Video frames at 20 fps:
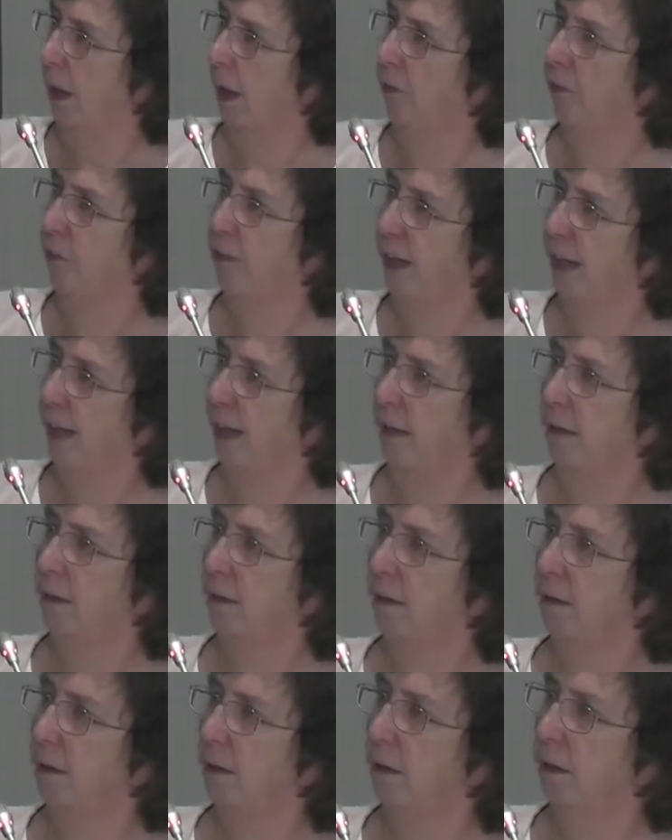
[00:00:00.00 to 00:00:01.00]
and
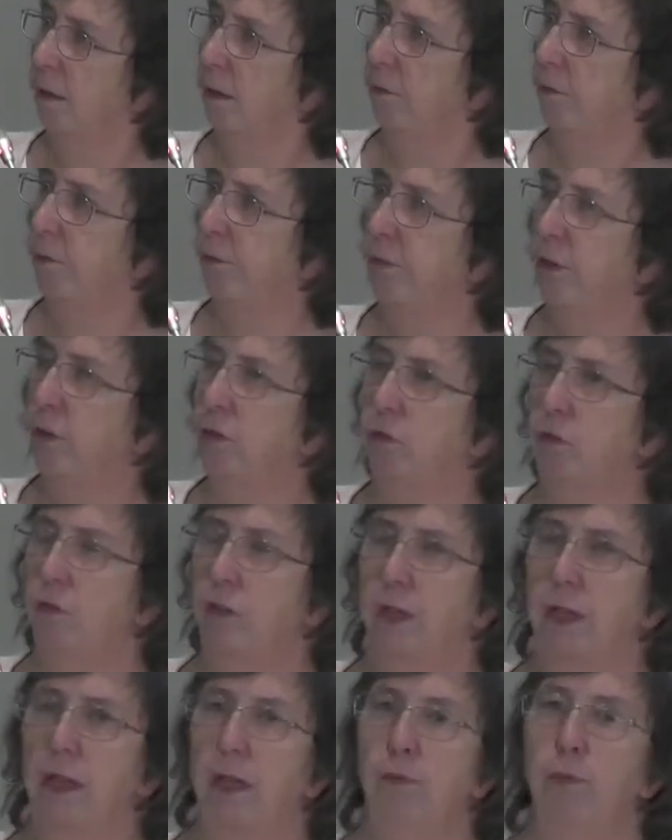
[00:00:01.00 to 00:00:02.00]
then refused
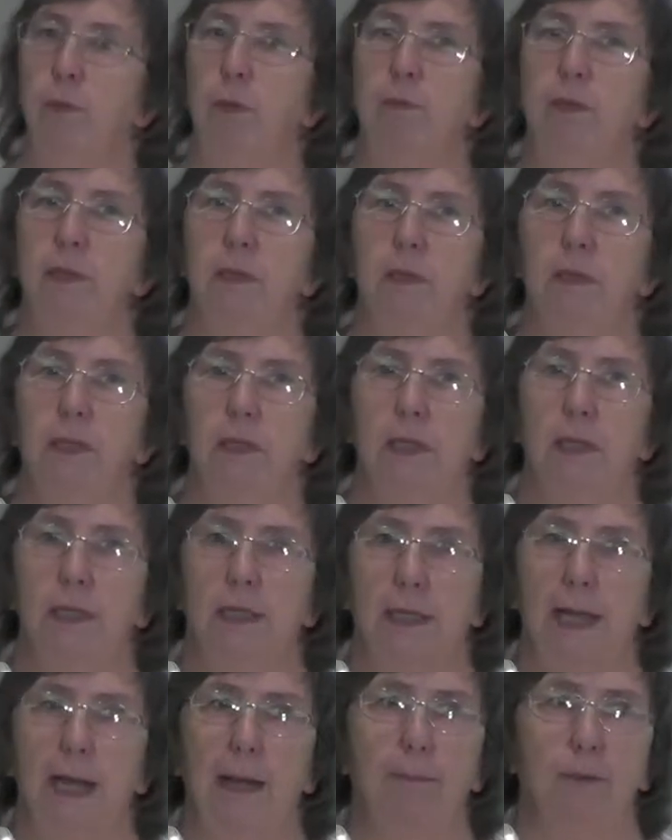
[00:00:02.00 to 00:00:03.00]
to have women in her
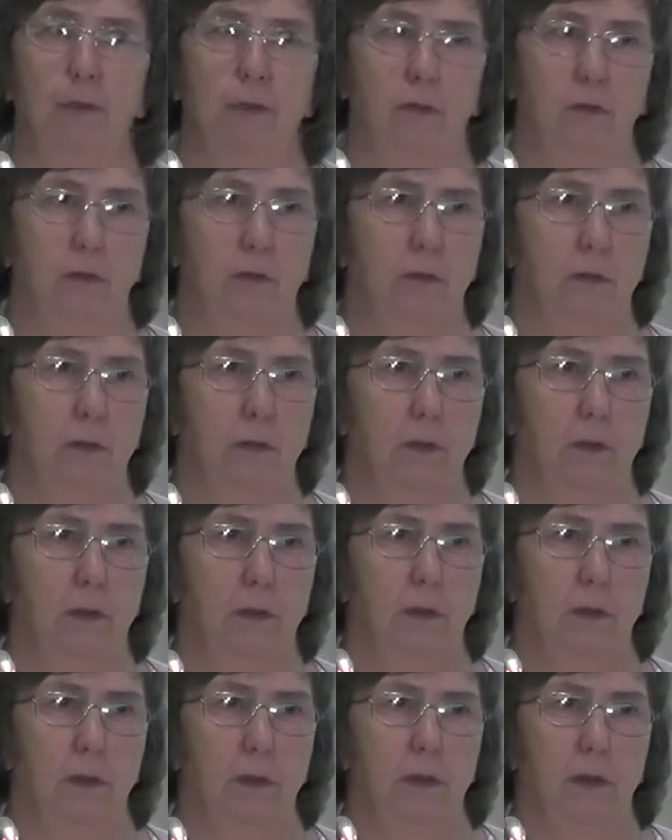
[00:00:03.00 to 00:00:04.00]
cabinet,
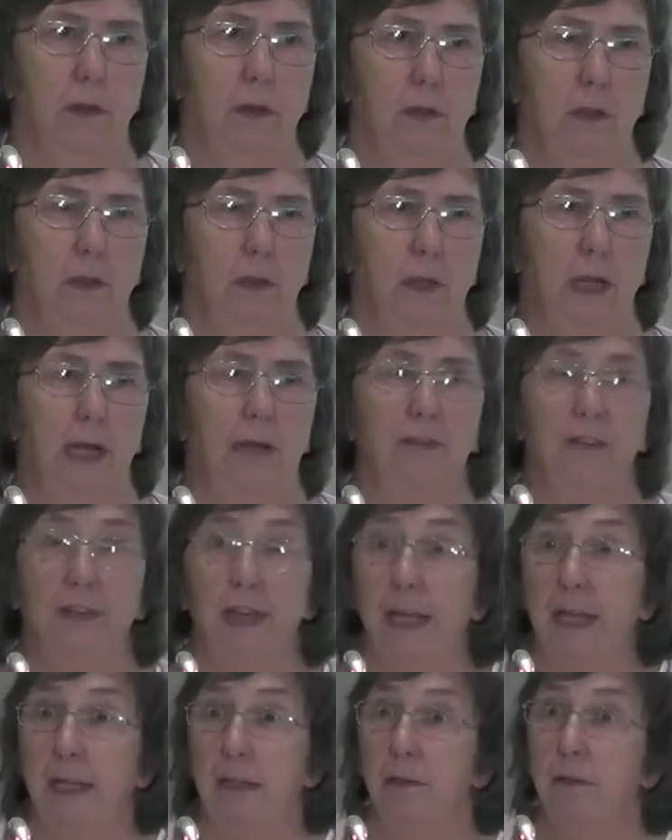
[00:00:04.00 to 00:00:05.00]
and
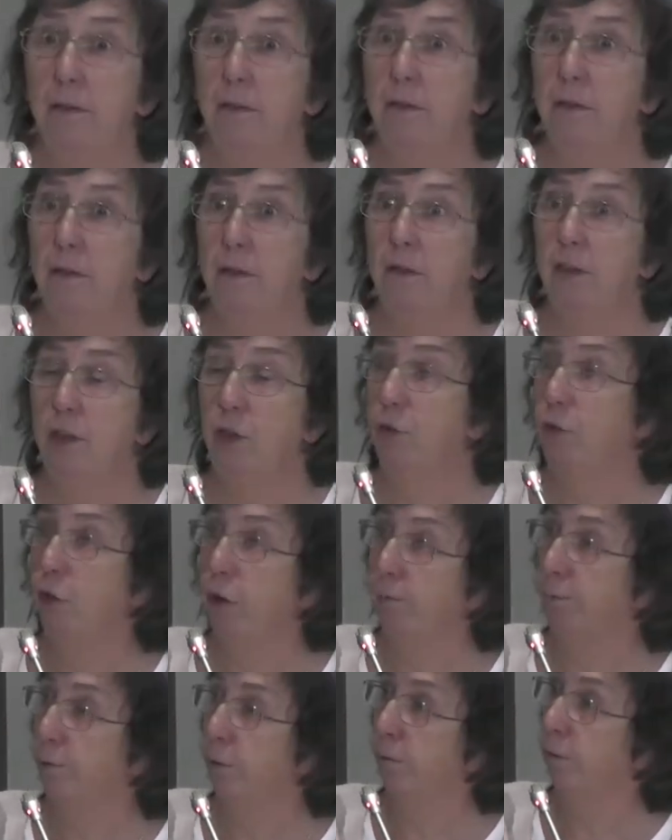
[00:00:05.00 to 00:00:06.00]
then did
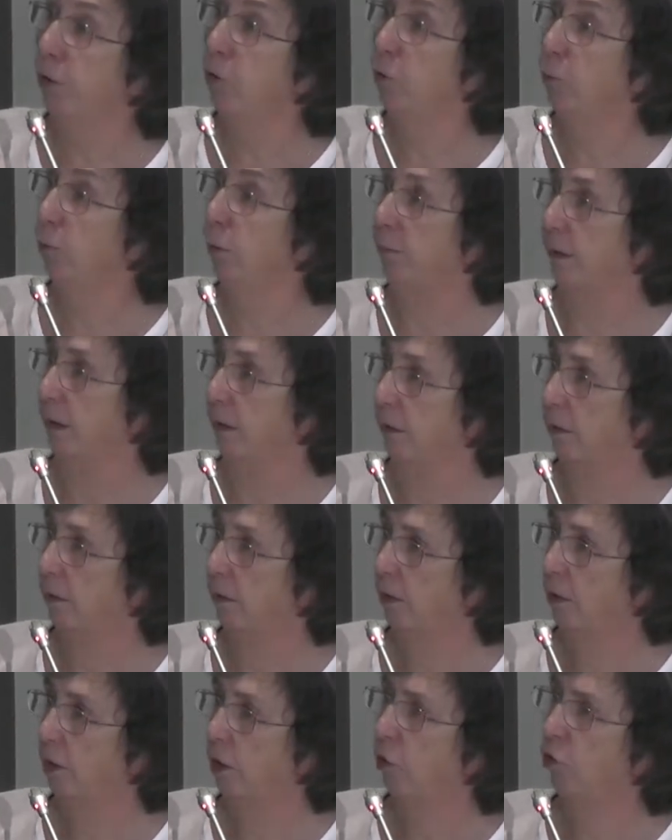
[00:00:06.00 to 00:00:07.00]
not promote women.
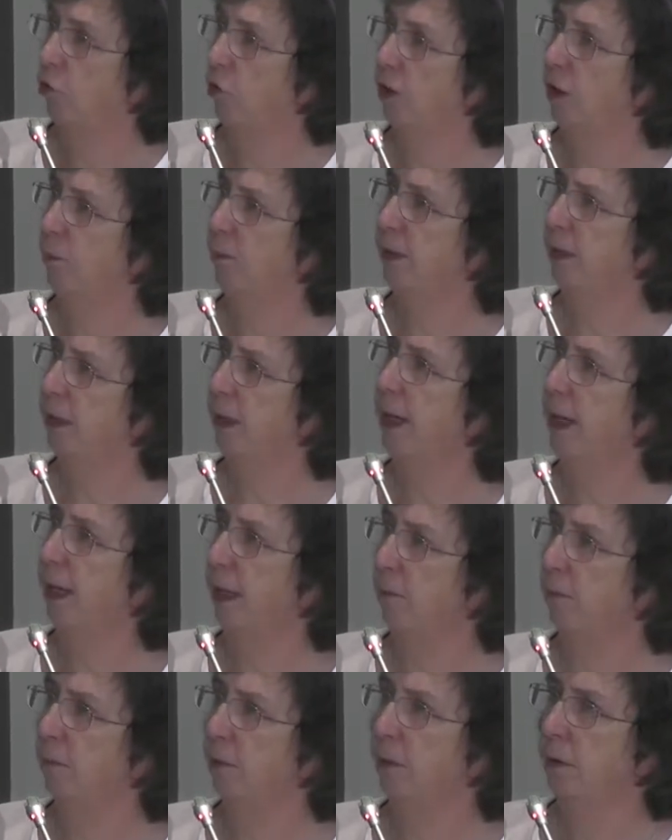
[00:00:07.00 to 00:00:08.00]
She
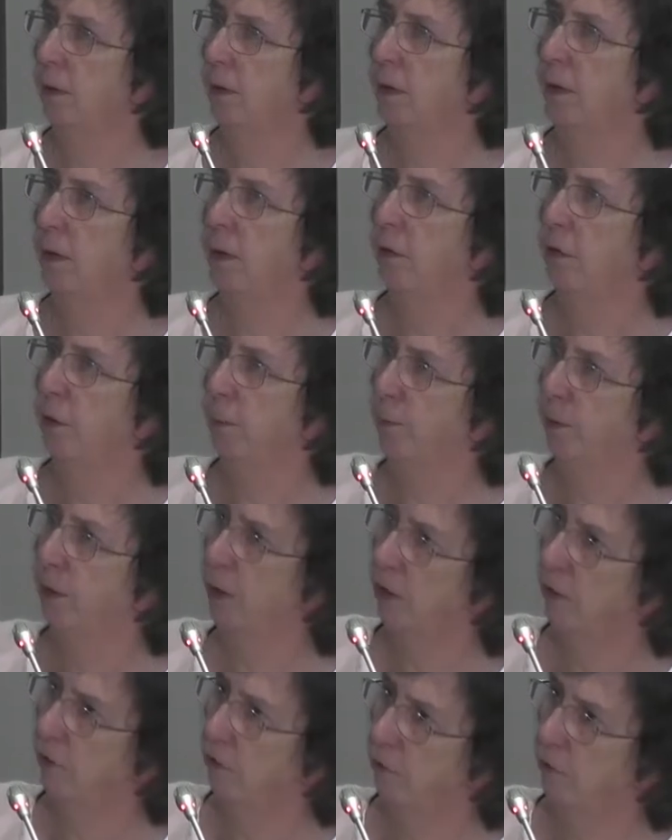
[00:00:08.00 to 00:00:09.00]
became the
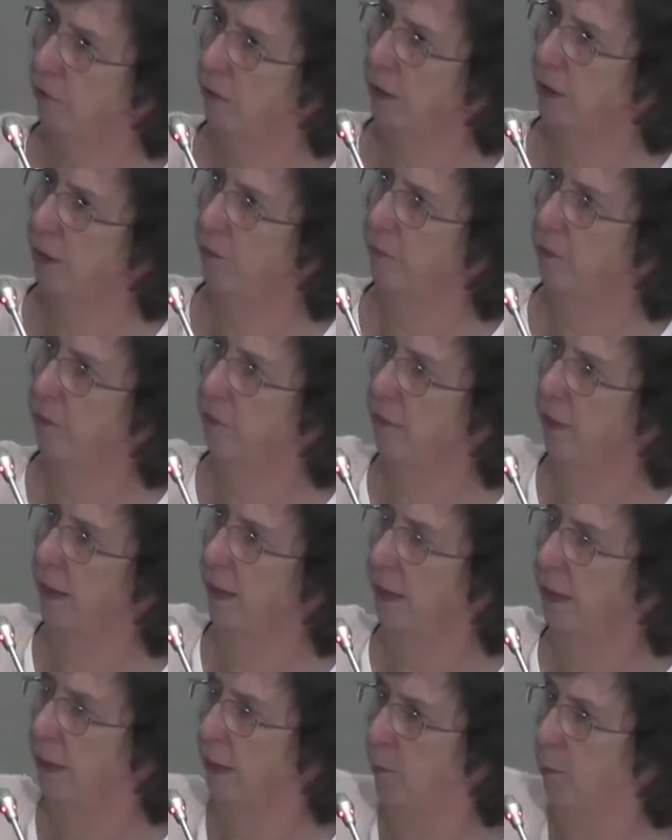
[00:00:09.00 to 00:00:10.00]
person in the
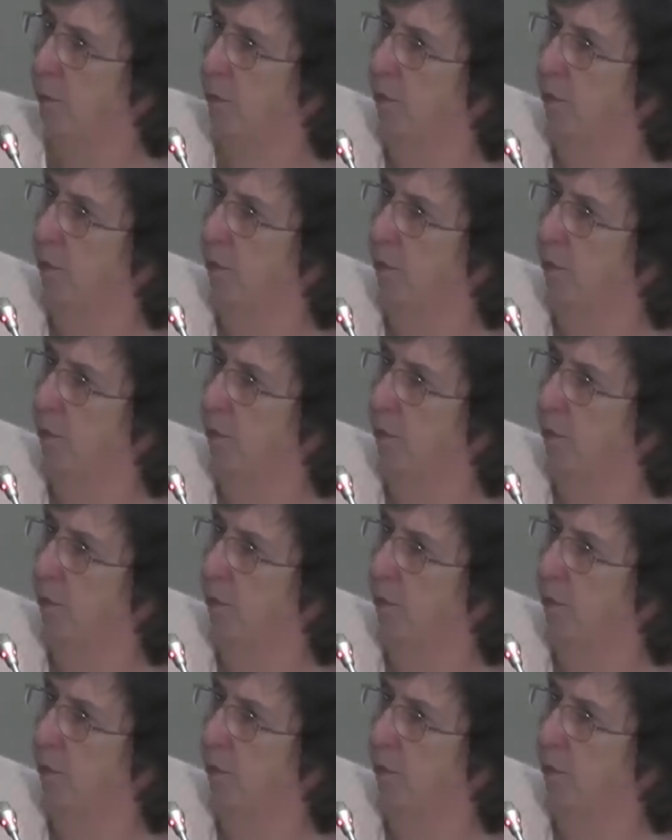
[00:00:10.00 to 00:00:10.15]
tank